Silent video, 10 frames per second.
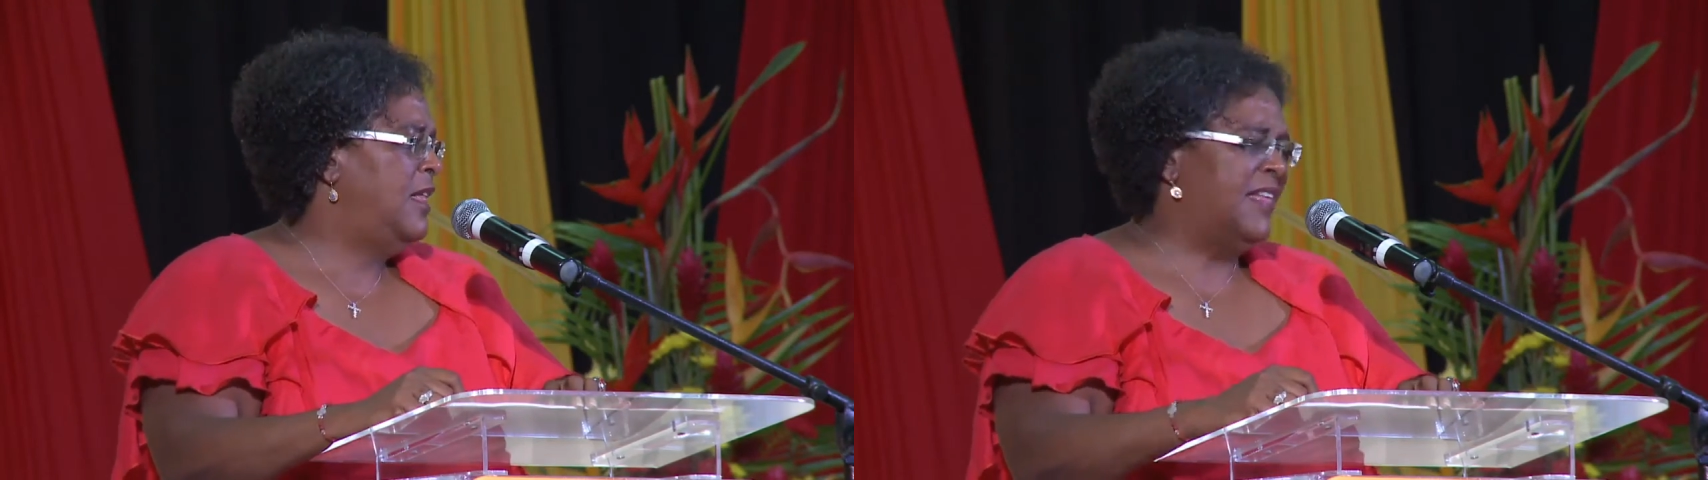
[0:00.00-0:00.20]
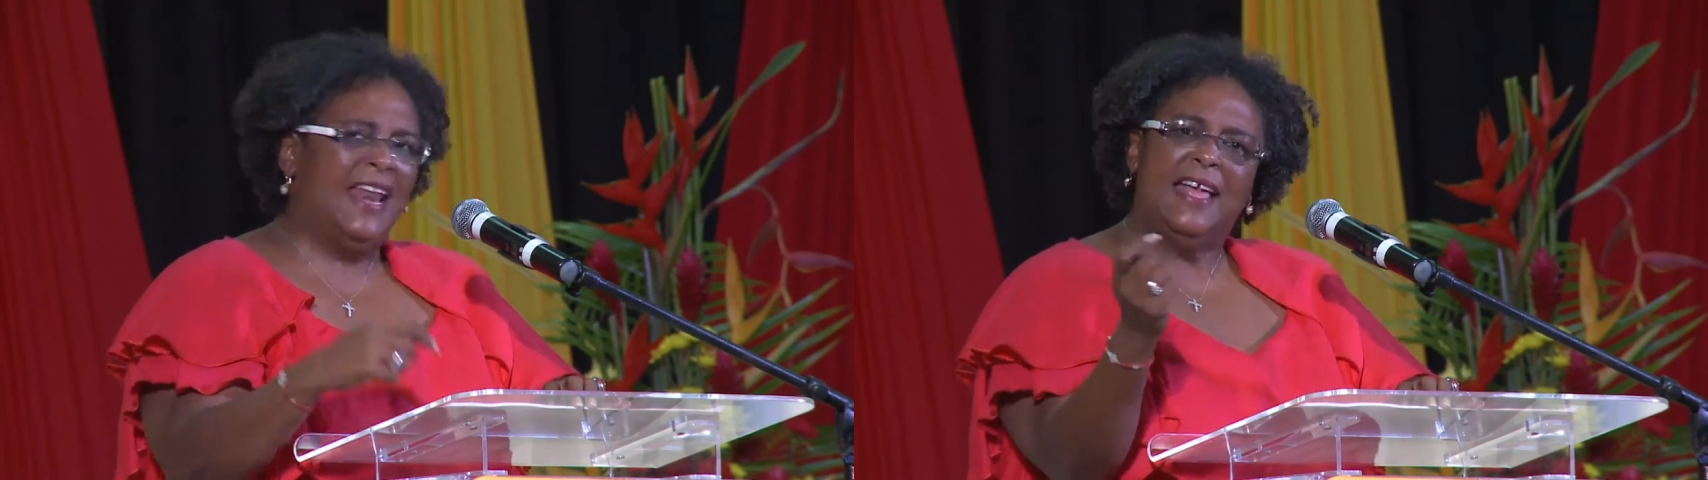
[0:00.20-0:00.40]

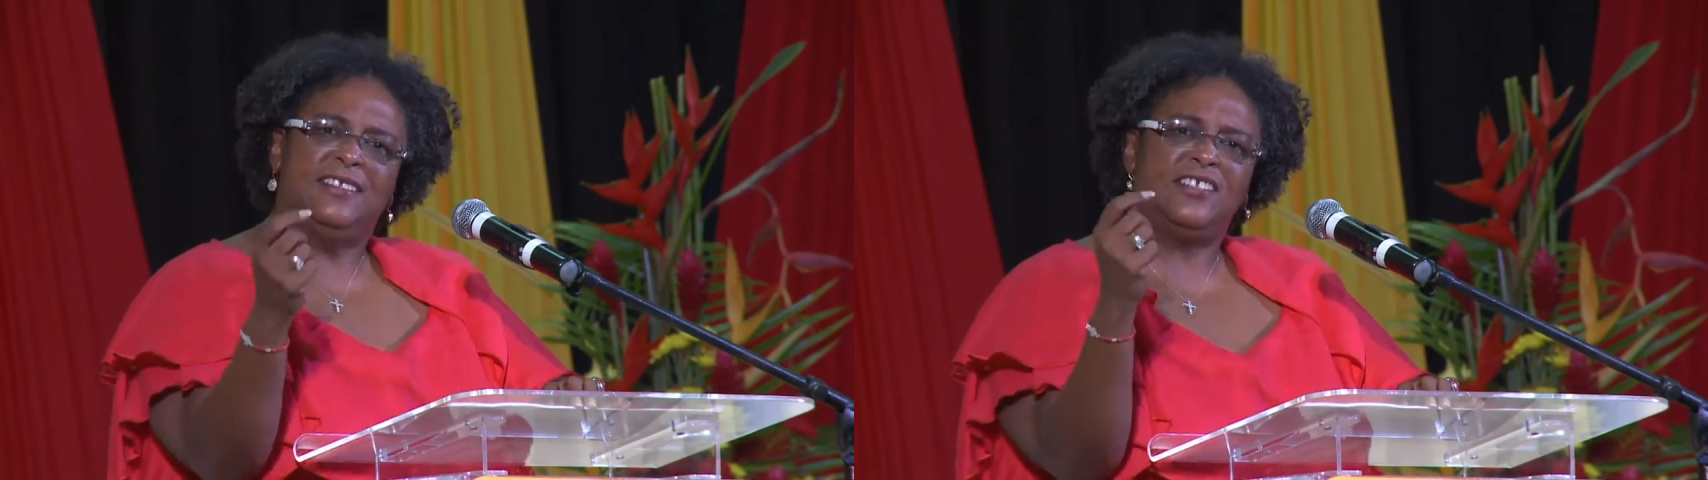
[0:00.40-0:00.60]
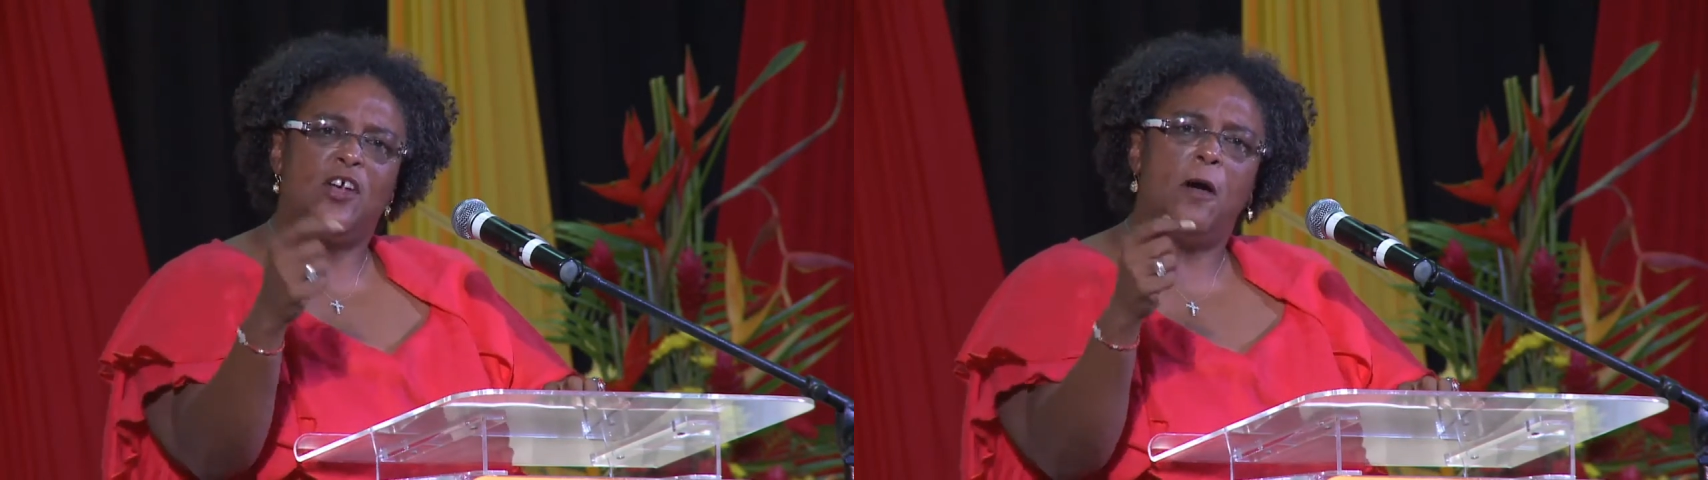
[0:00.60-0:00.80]
that I
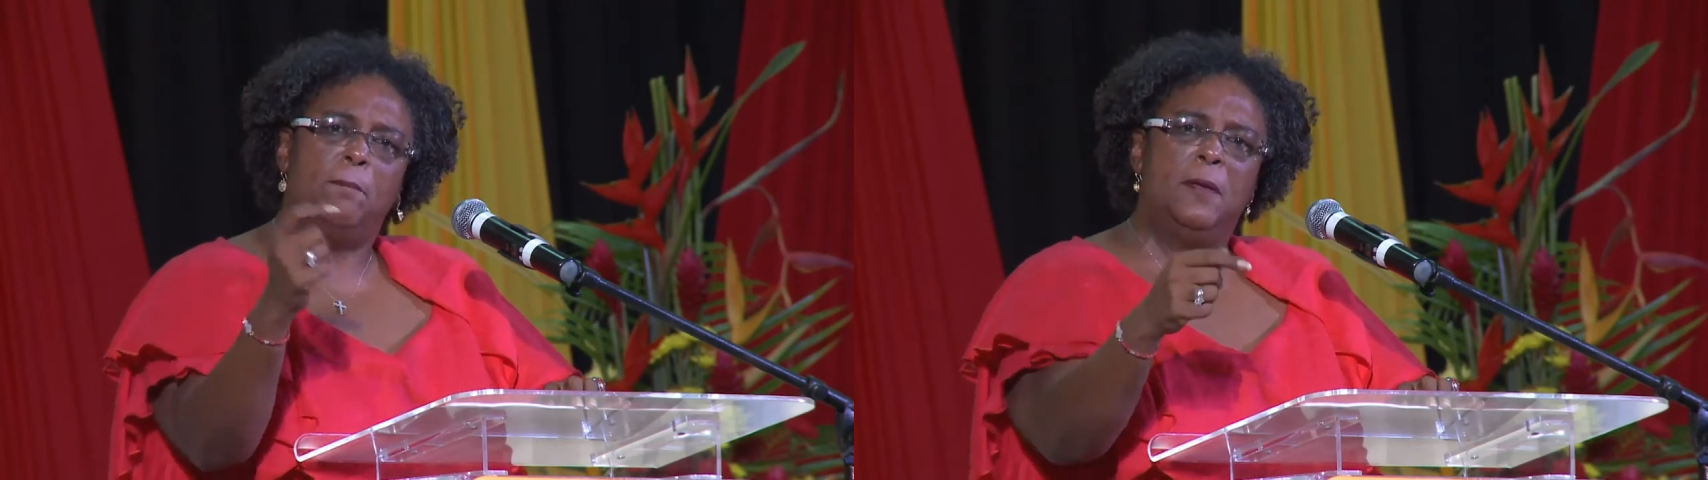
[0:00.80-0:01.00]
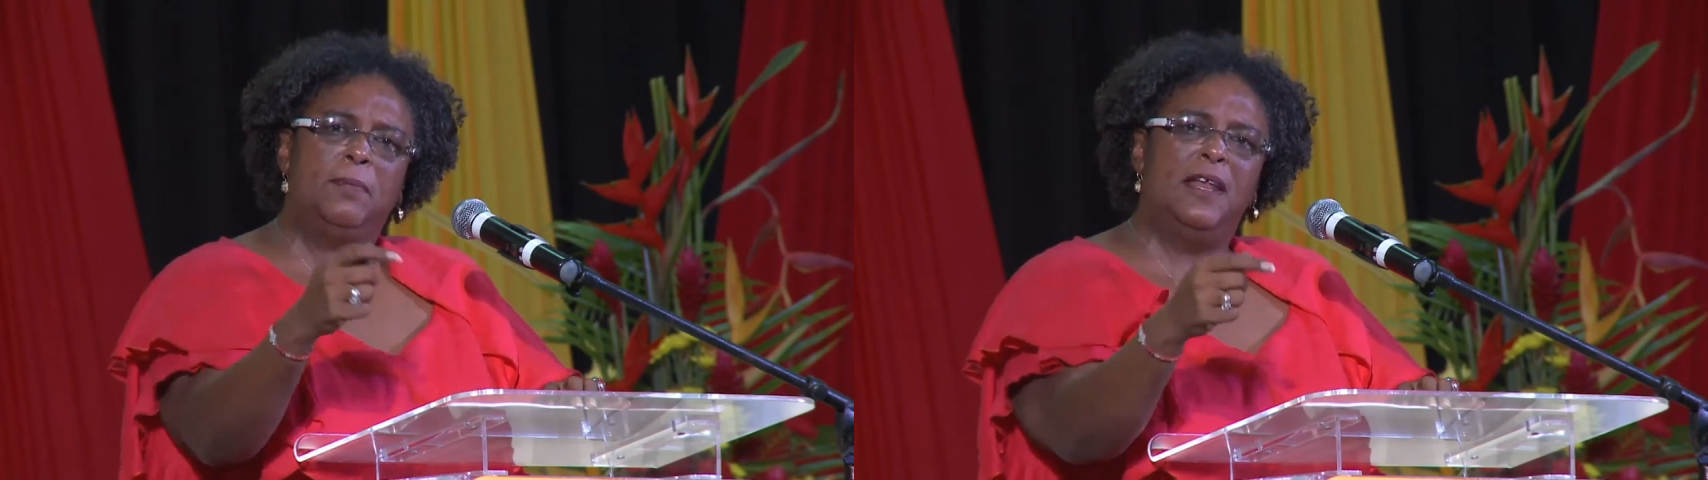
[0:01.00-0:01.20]
saw
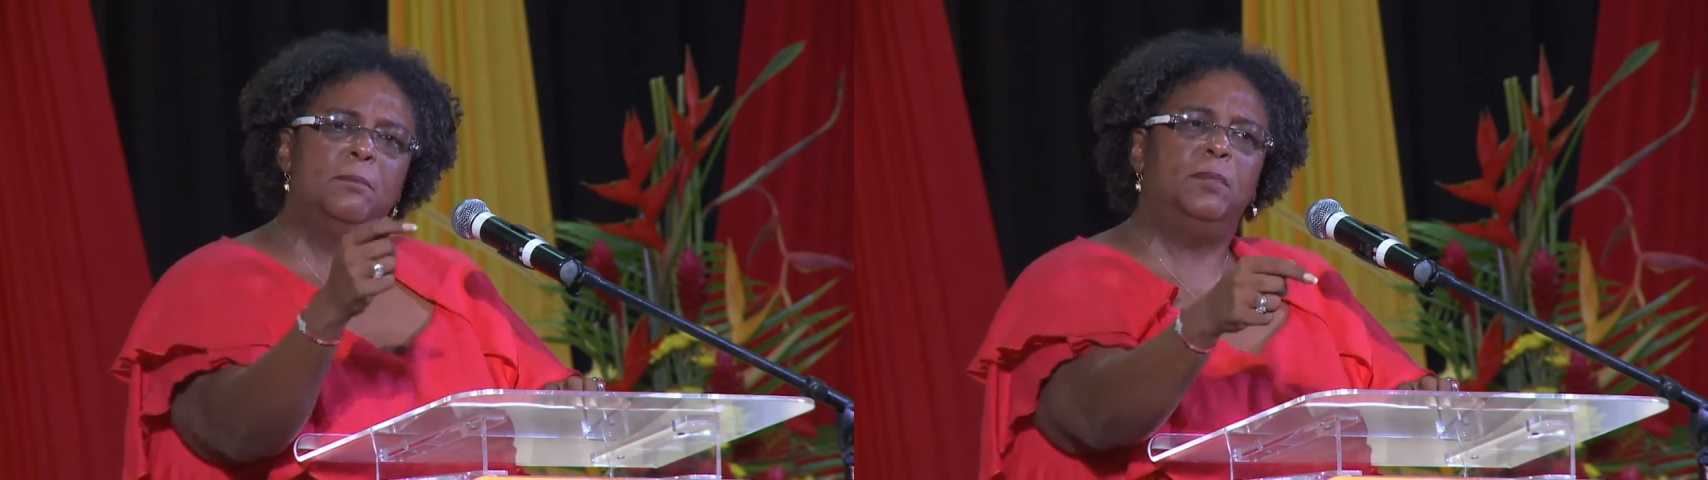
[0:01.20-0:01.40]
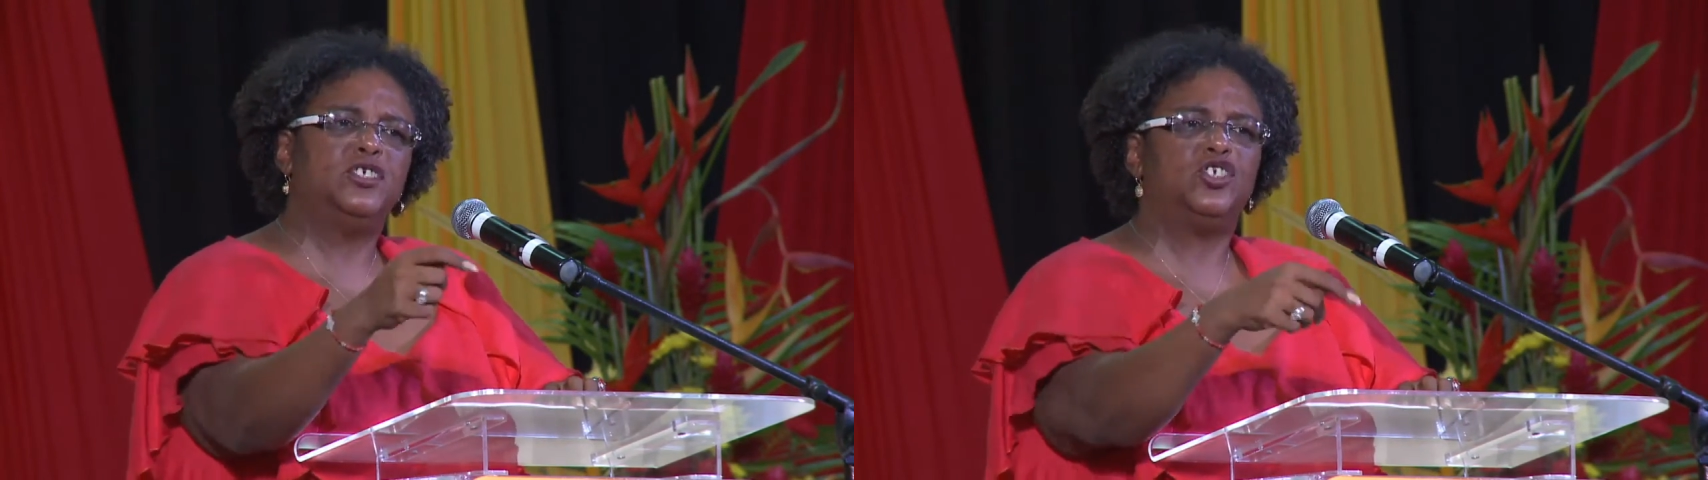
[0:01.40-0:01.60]
people
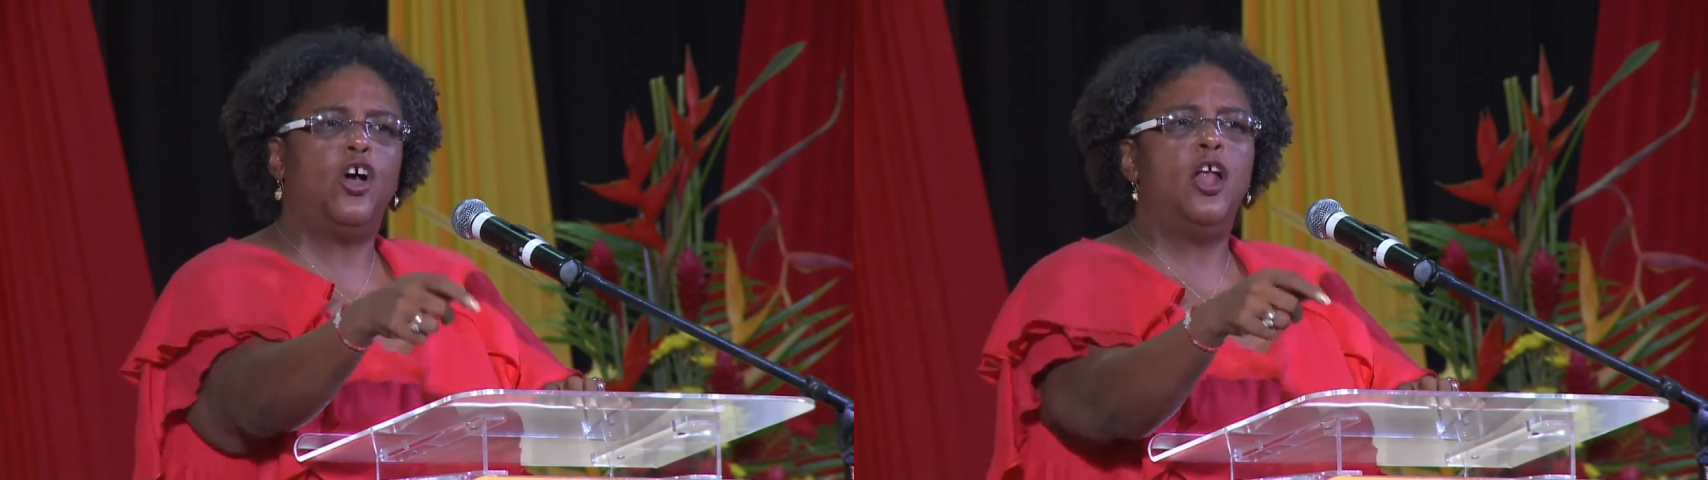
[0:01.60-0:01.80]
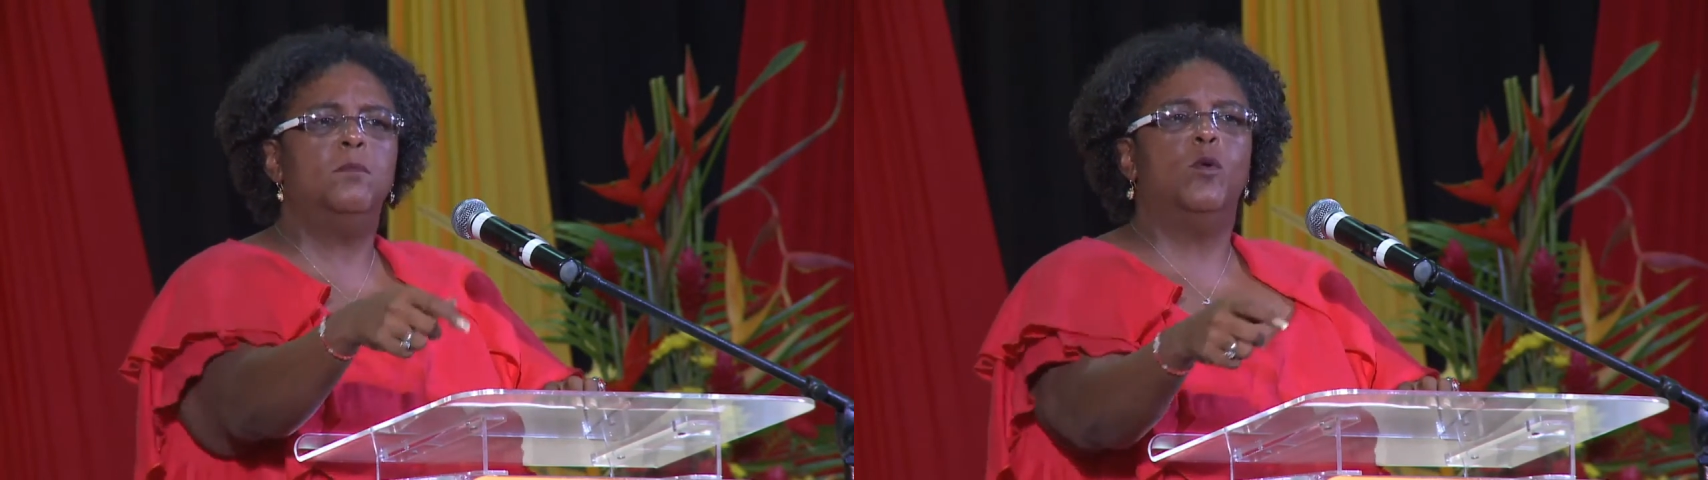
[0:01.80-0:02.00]
in Bush
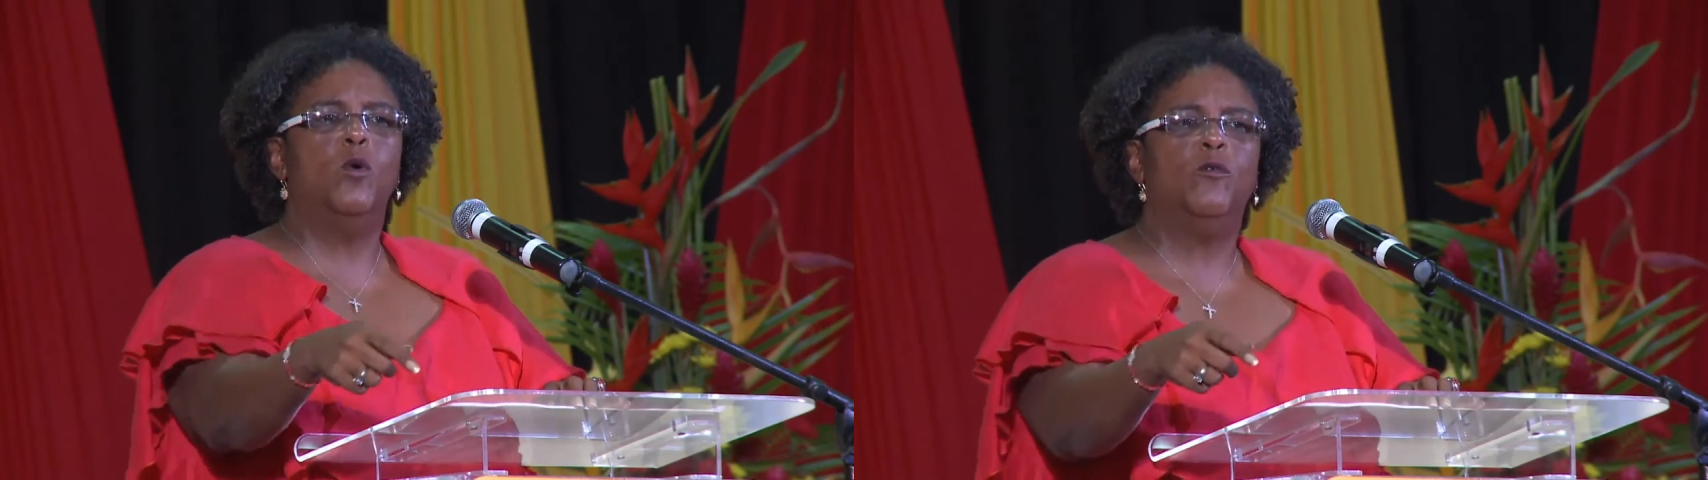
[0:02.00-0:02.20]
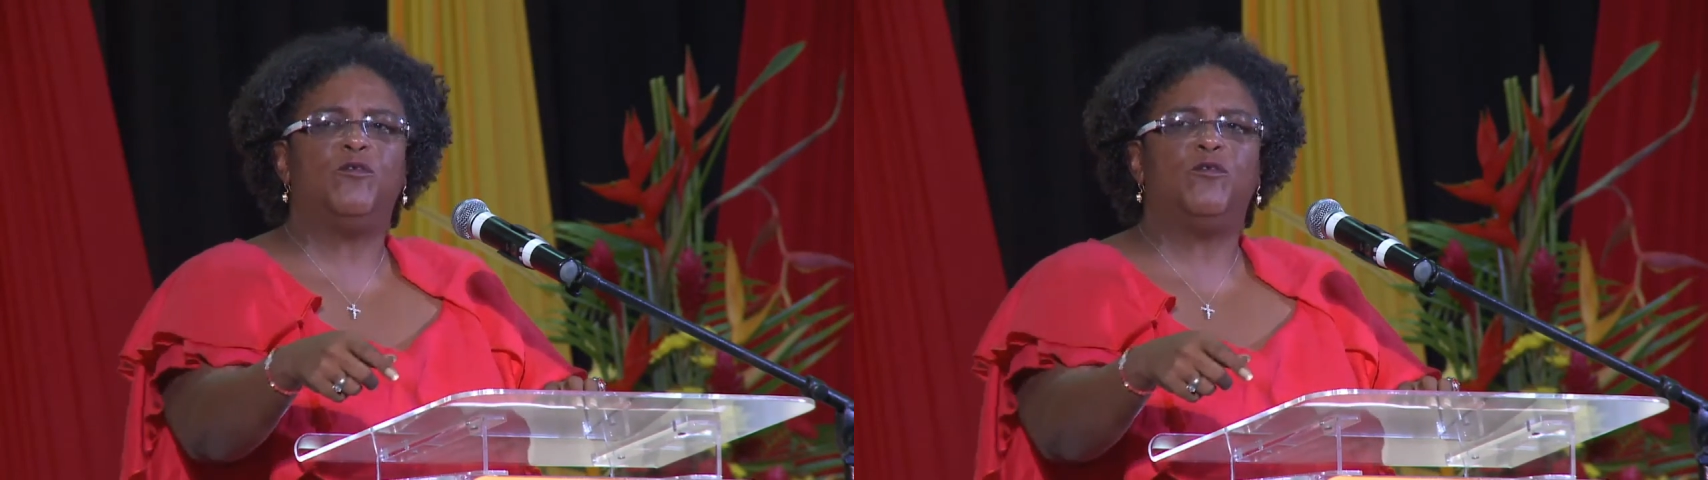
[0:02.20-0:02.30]
Hall move